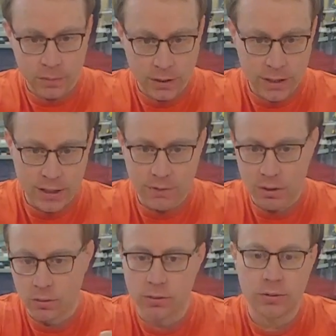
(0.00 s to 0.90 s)
Let's have a
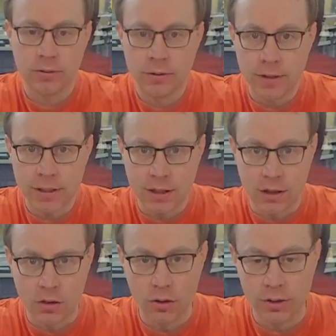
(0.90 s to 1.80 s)
look at this
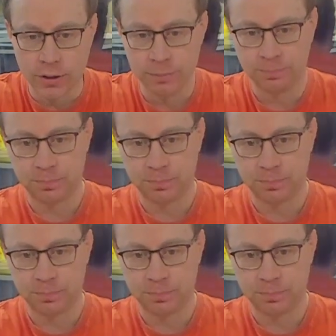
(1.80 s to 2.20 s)
accordion.